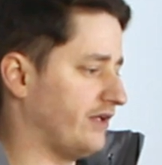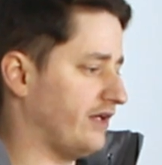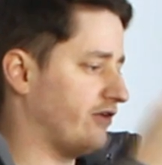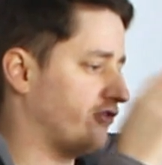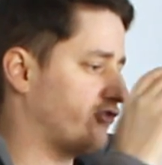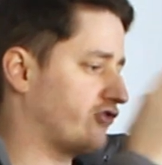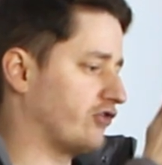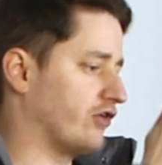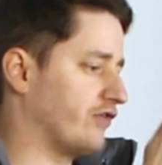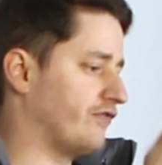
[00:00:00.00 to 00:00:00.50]
It
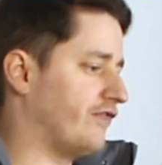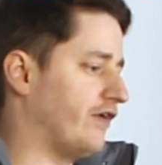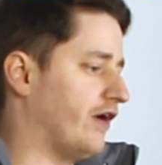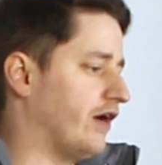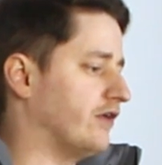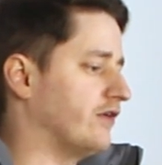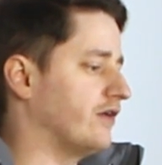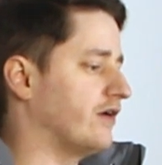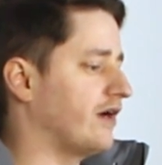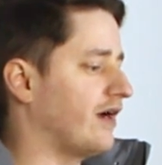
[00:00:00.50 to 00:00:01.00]
should fit
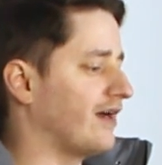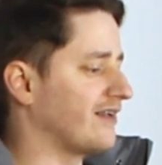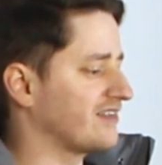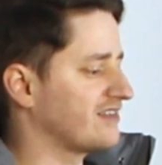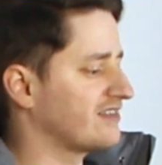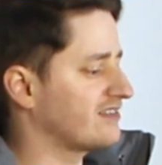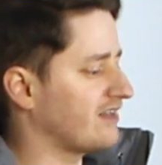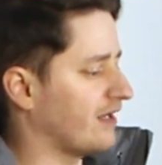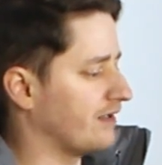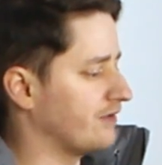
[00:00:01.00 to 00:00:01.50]
on there as
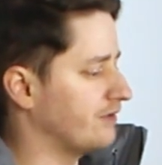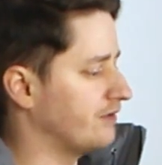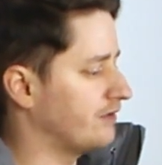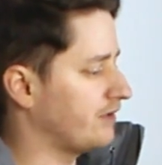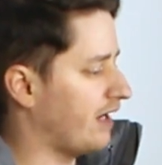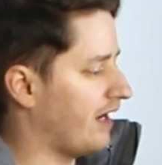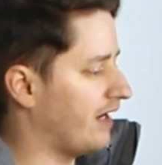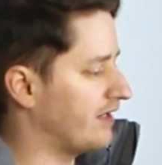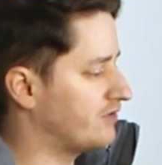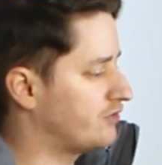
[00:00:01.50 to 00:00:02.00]
standard.
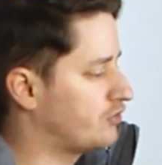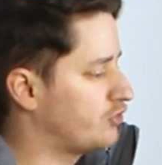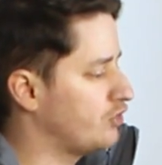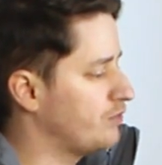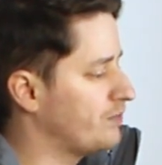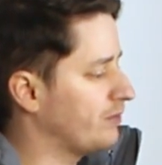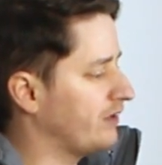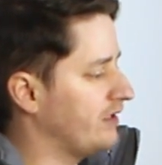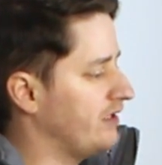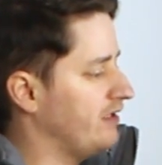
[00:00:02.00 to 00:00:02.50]
I do
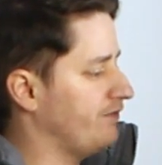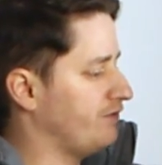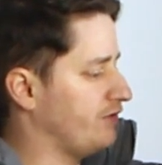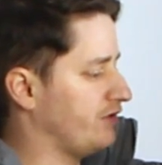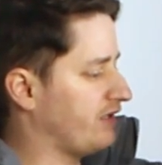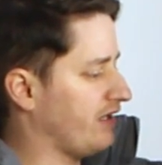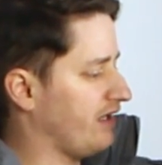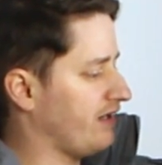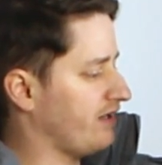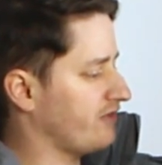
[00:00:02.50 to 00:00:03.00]
believe you
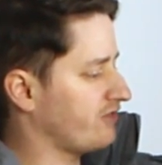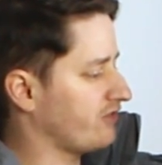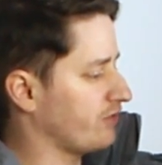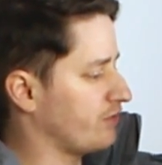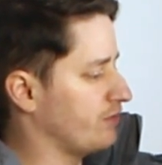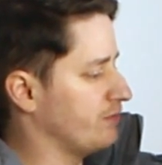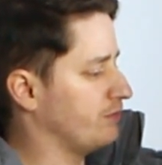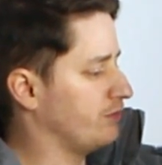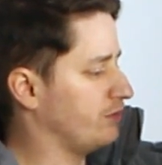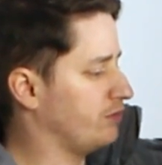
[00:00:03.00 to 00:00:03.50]
can actually
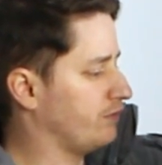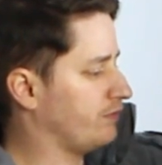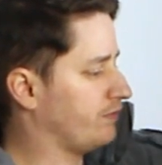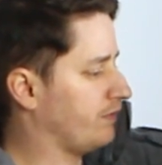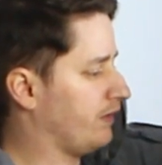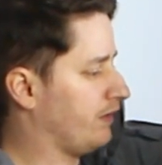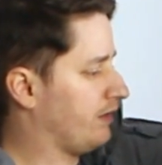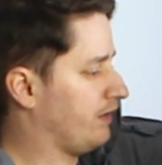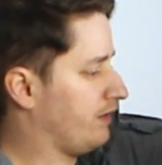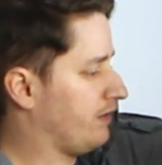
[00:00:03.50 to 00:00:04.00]
remove
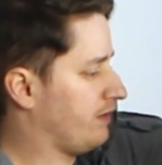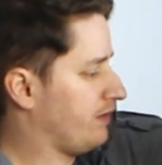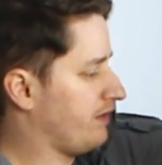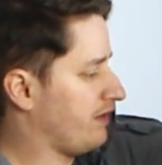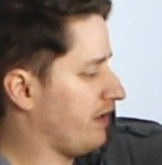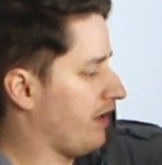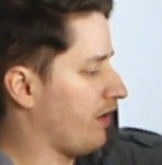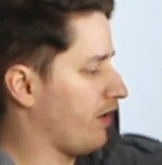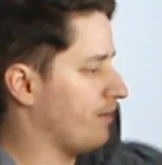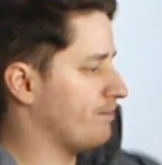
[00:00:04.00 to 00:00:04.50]
the
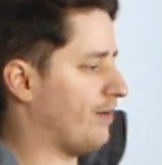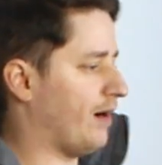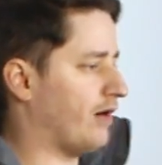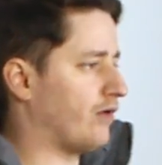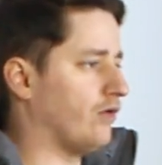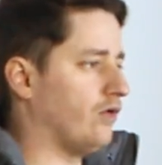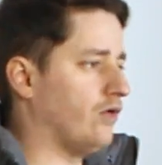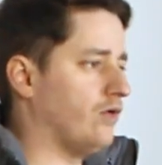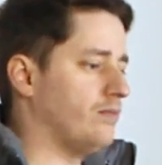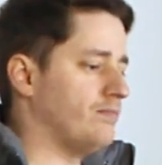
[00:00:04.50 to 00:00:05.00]
outer
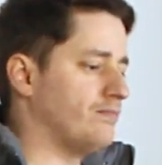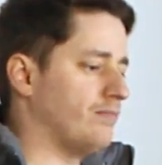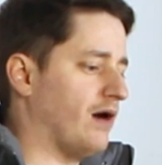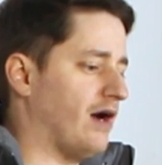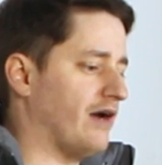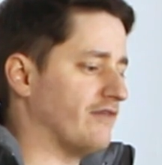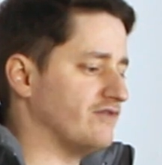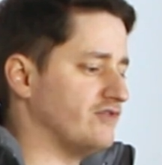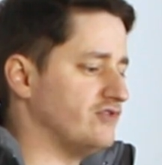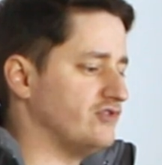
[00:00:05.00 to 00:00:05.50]
barrel, but
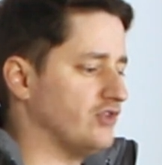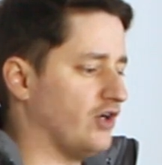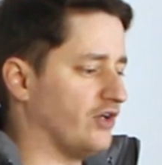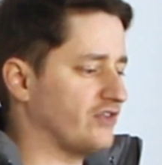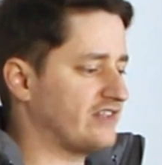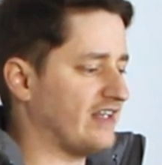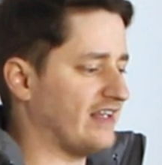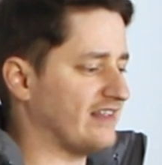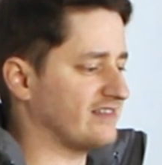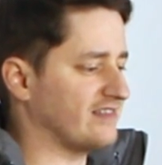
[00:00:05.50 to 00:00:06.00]
I've not
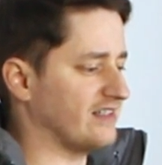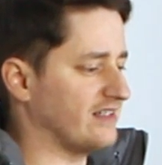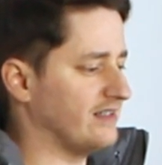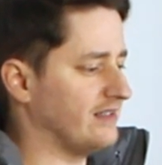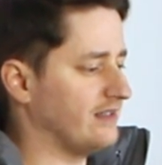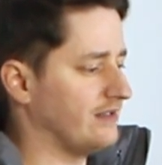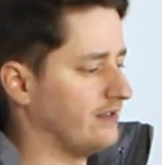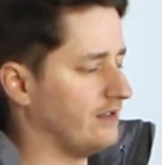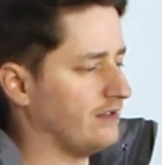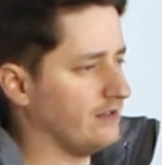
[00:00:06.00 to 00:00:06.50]
tested it.